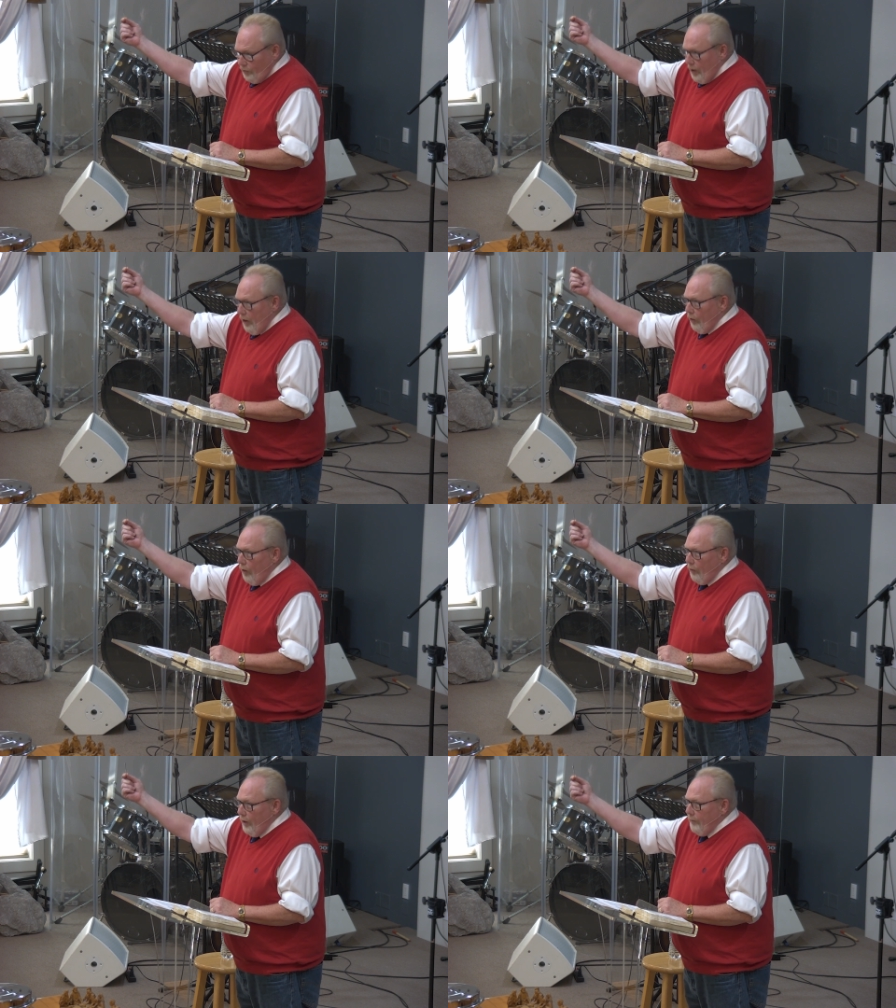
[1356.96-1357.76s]
Nail,
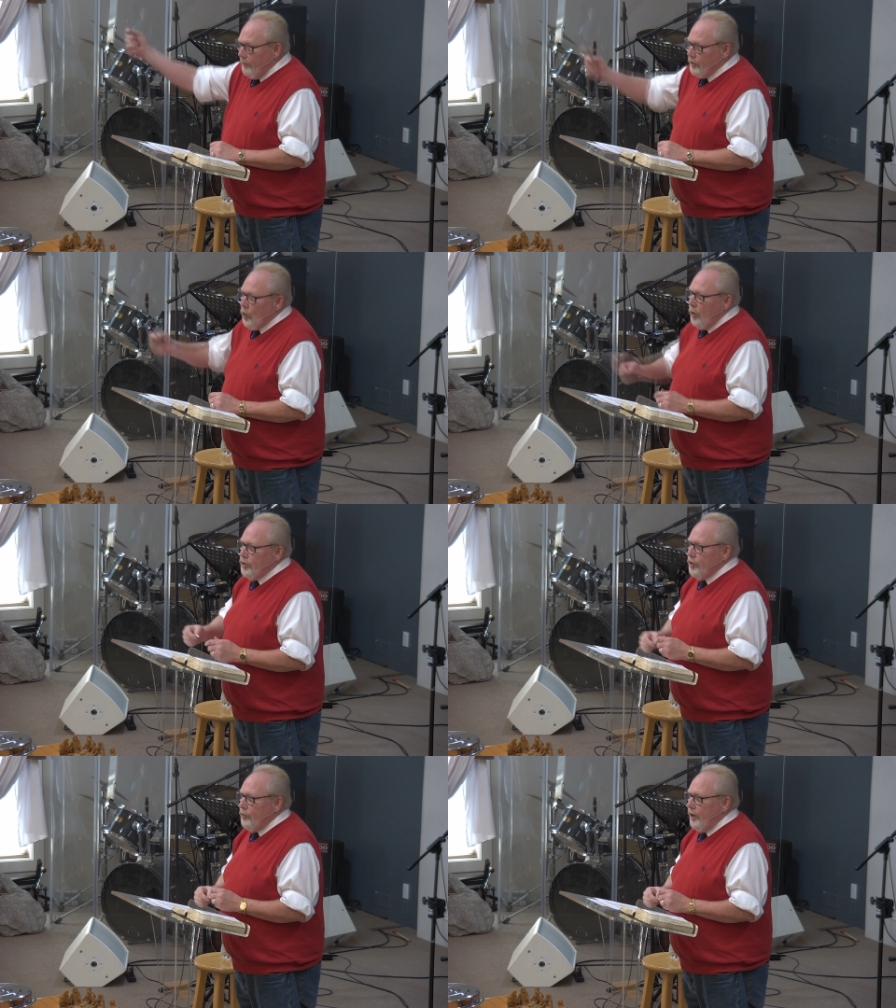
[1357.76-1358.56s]
all right. It's
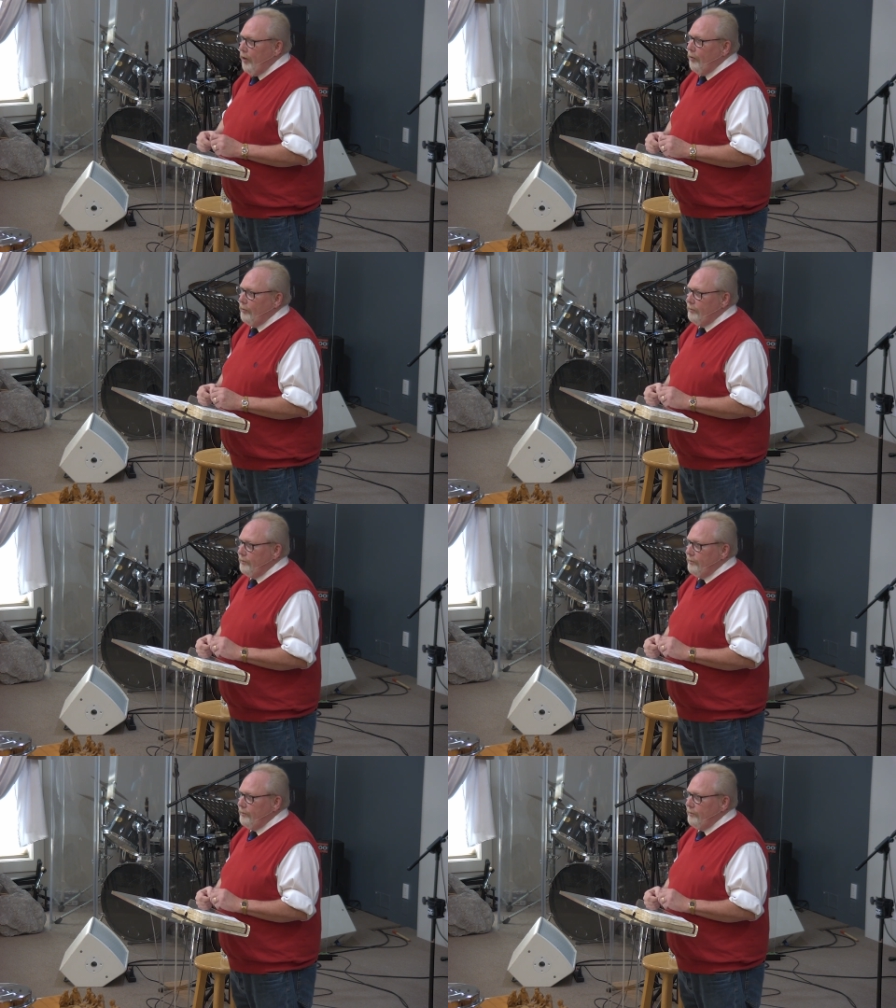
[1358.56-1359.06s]
horseshoe nail.